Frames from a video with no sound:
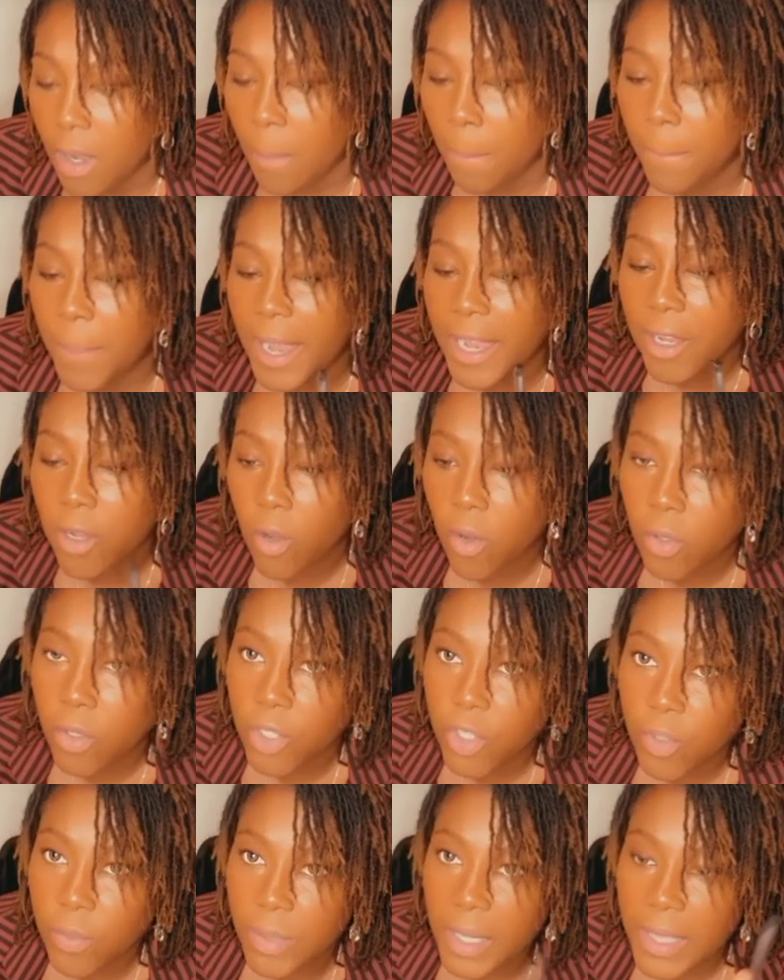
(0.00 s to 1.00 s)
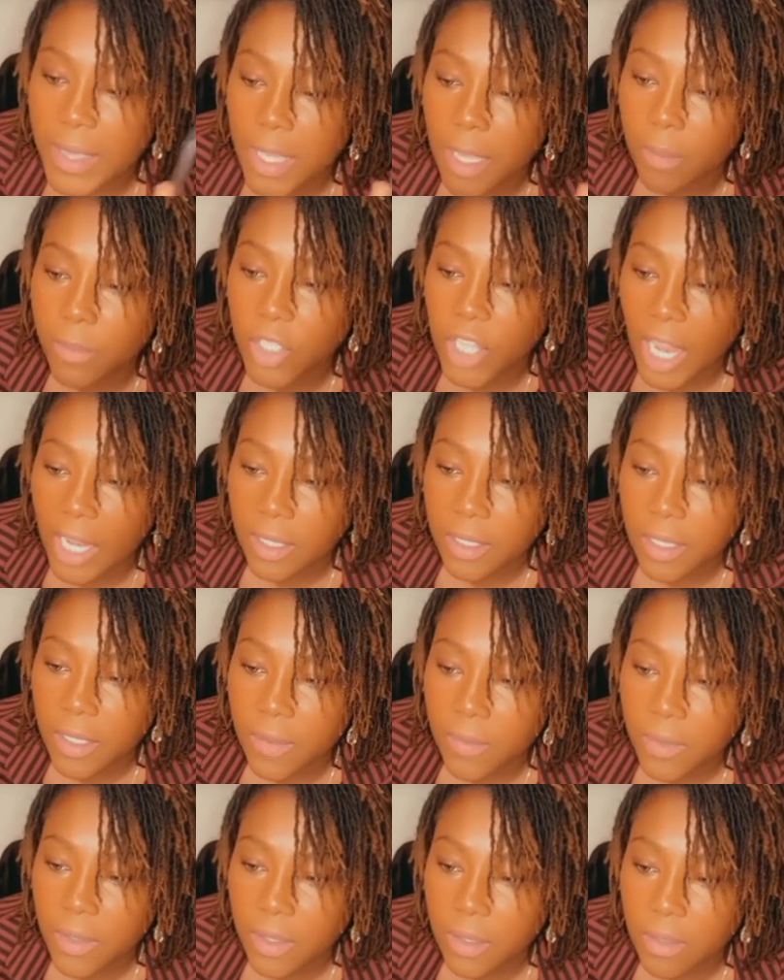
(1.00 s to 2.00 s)
By goals, you mean the
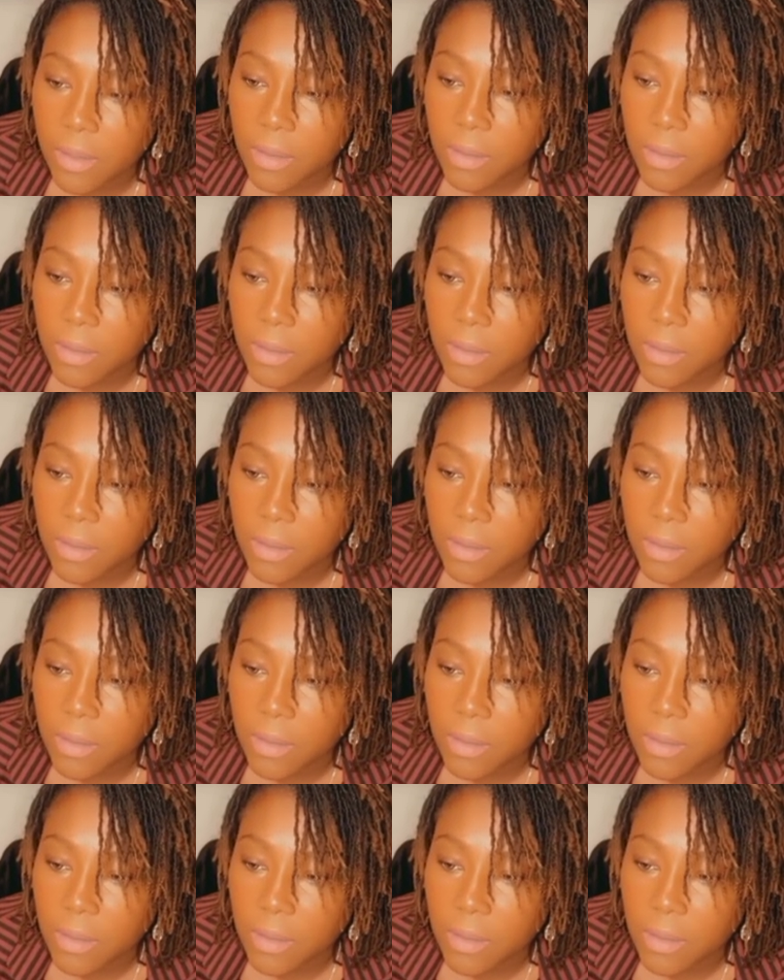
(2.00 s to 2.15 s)
objectives?